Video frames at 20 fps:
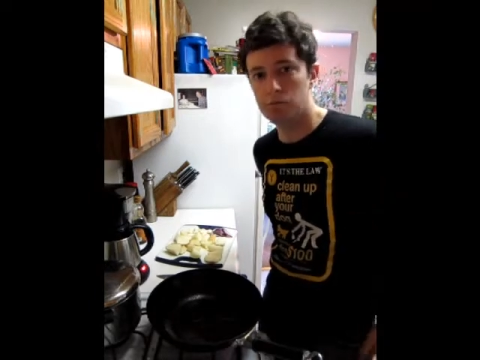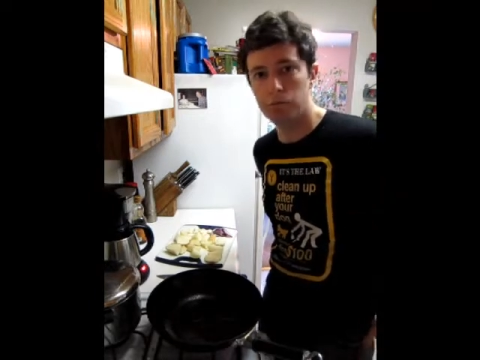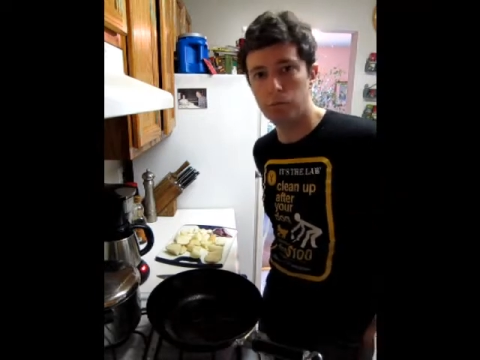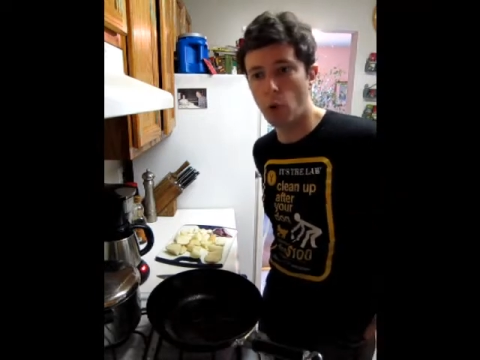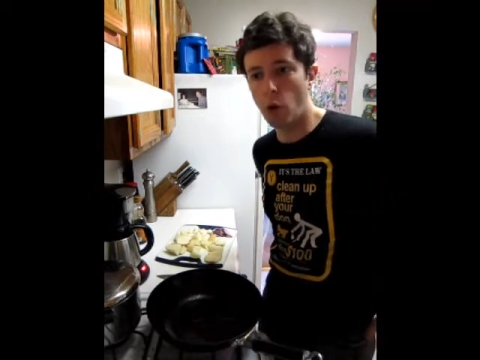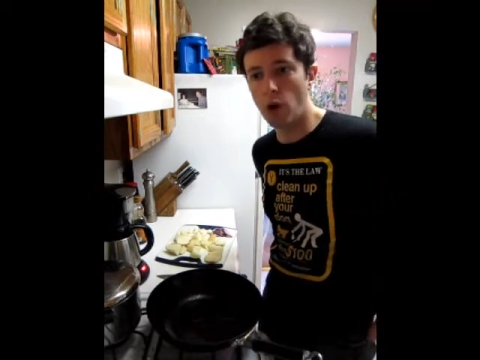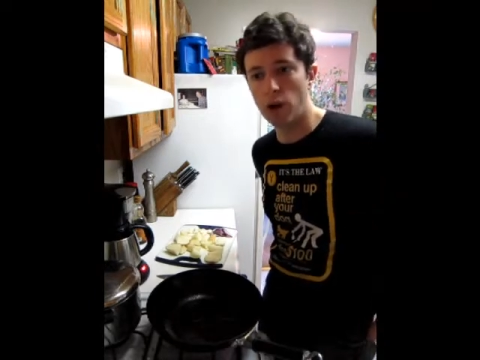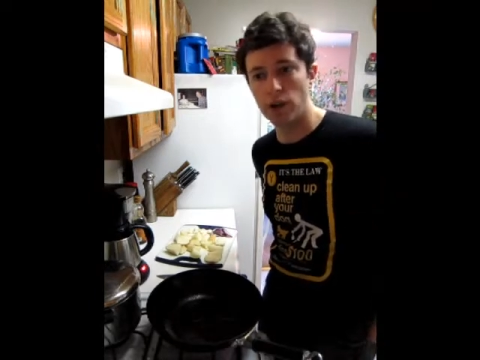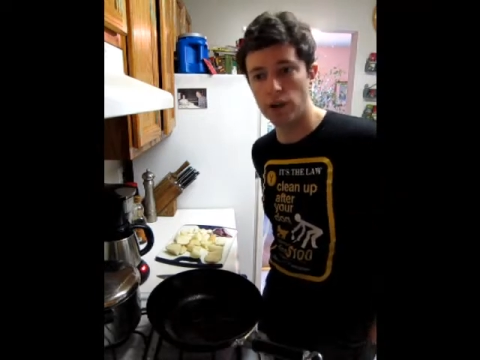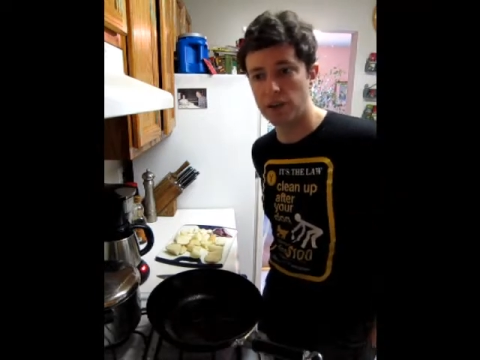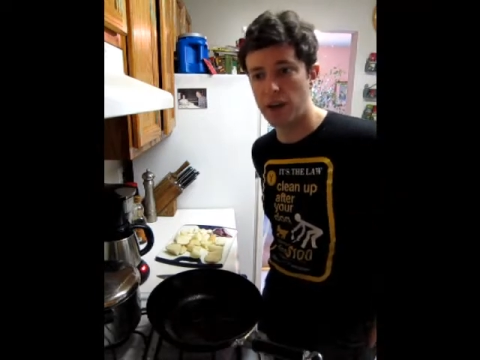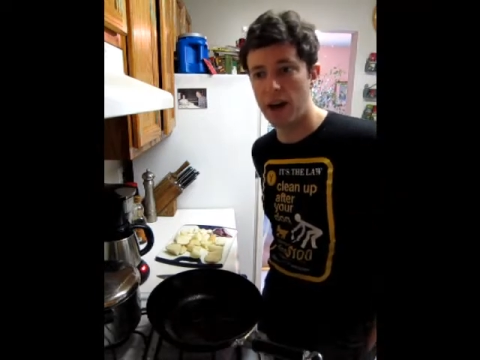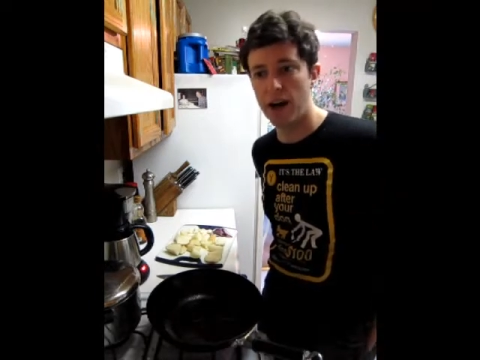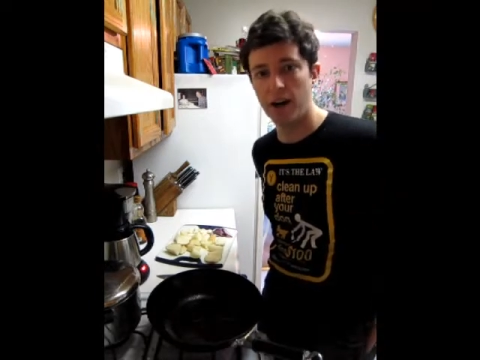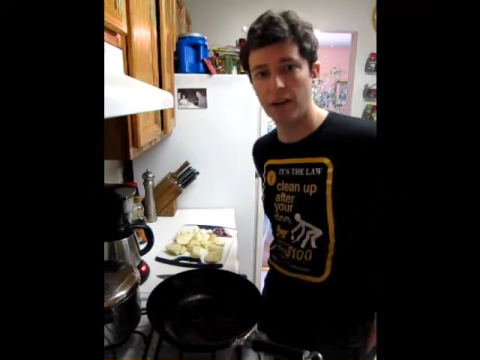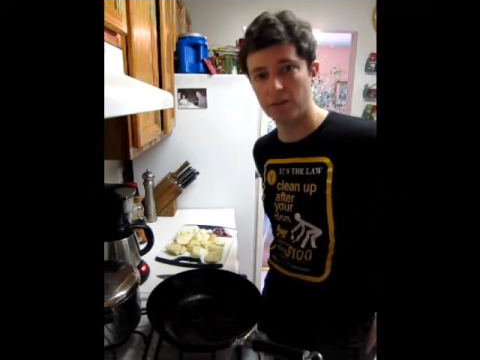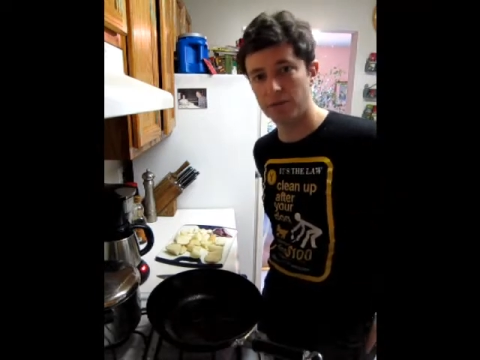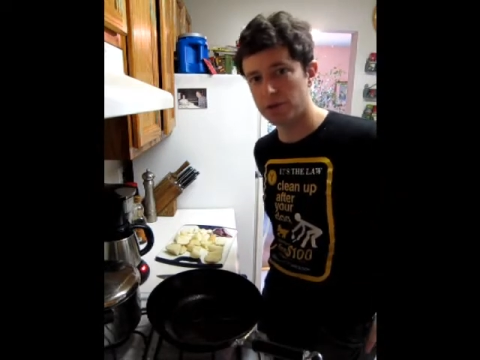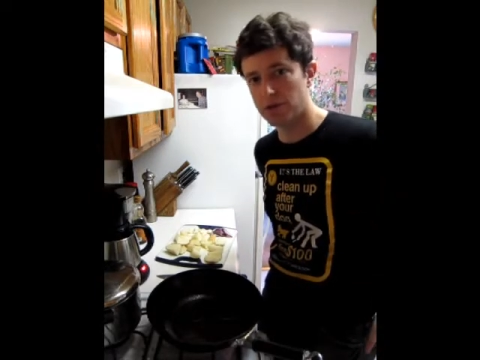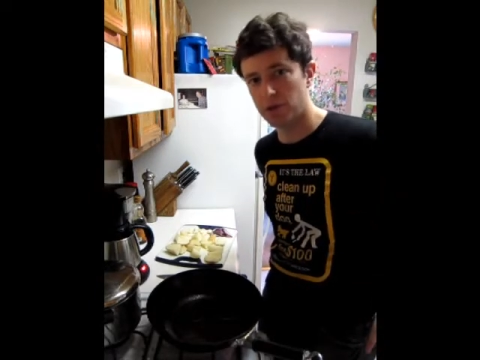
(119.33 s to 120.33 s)
boil
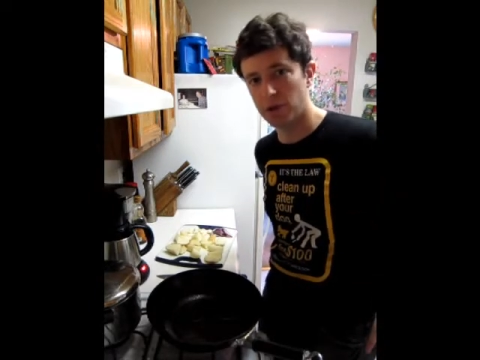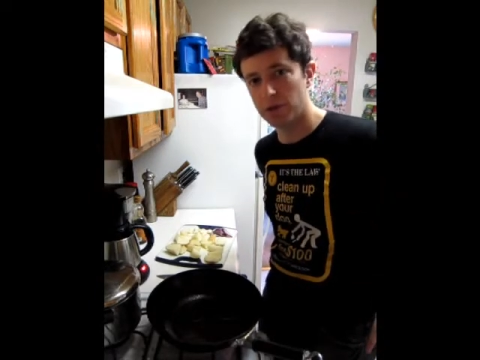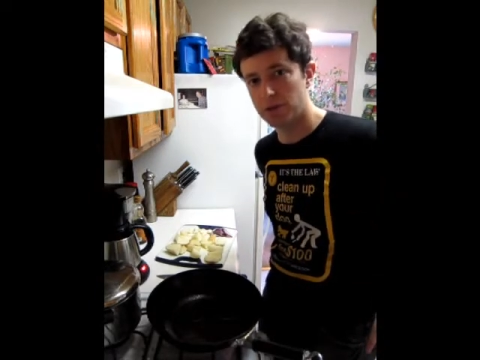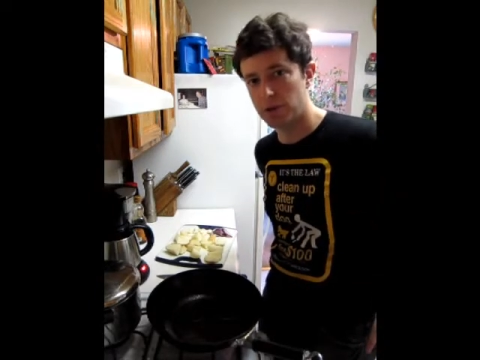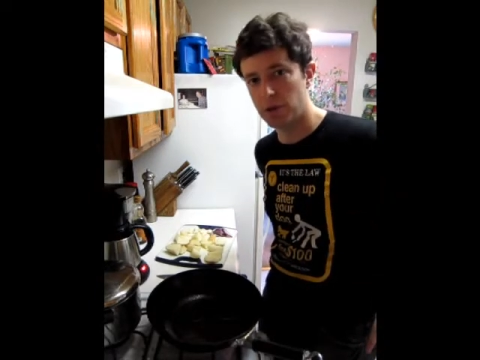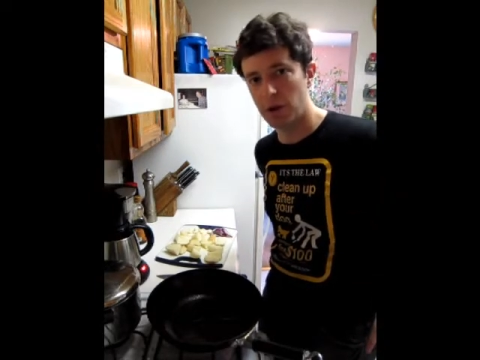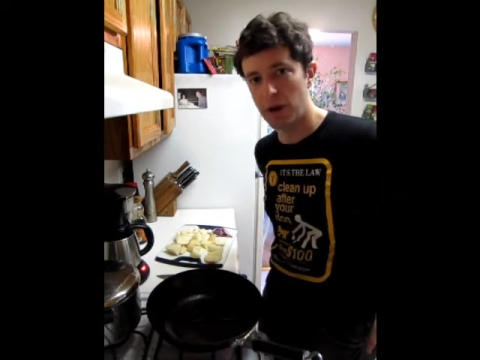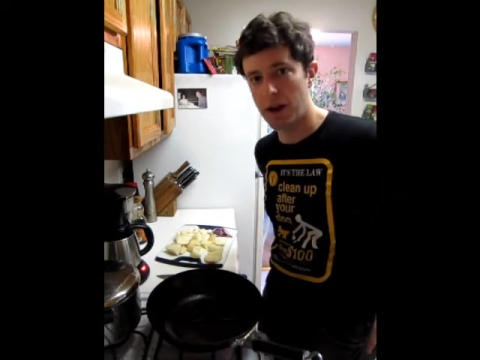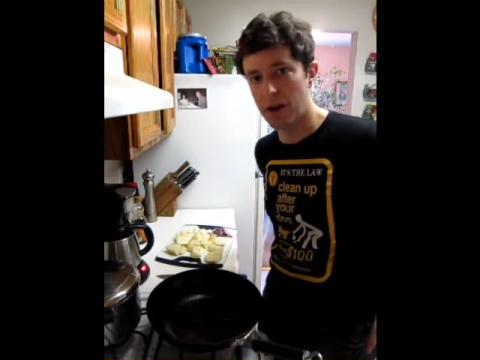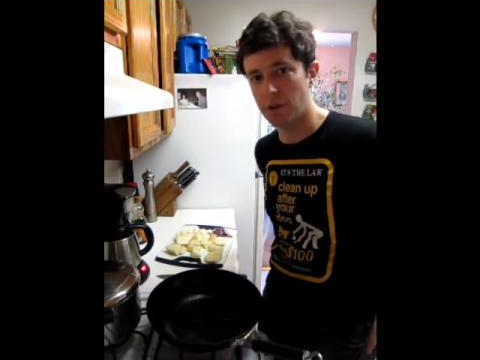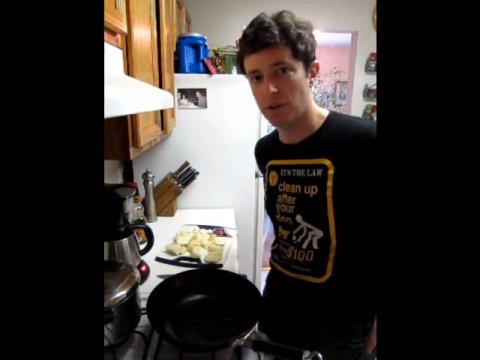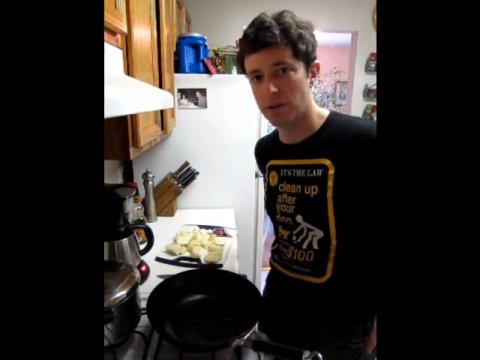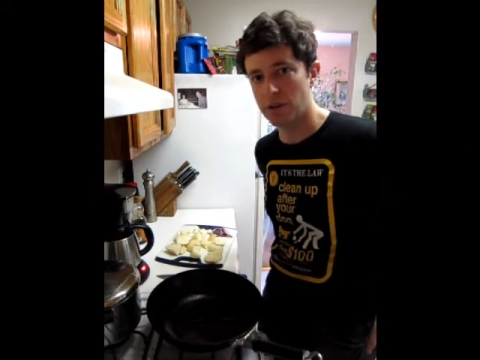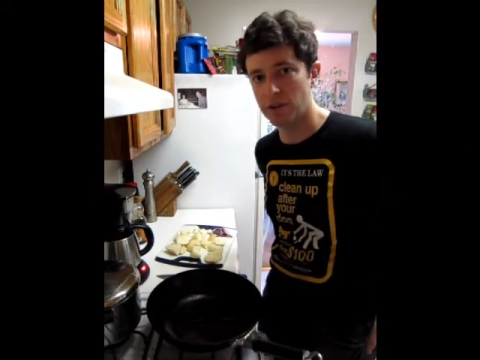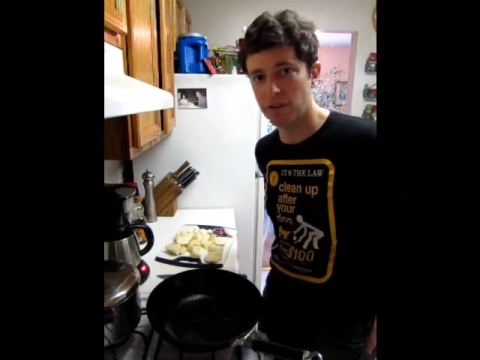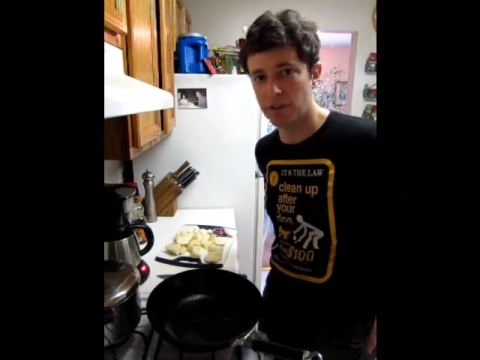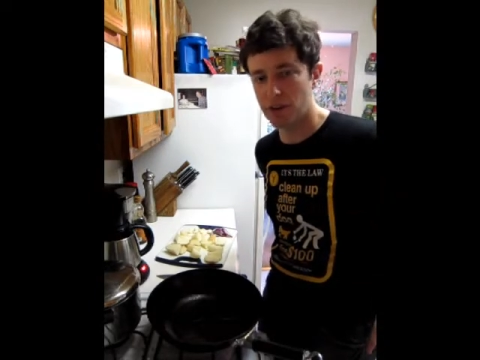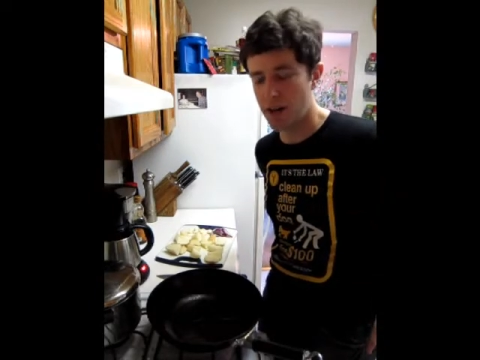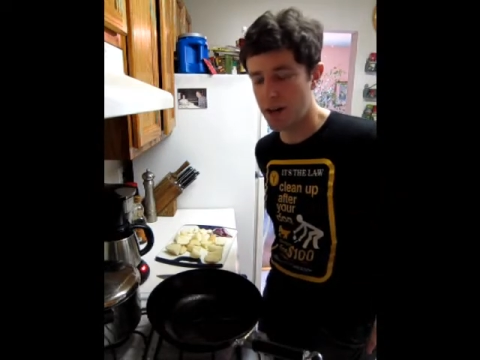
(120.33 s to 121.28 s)
down for a few hours,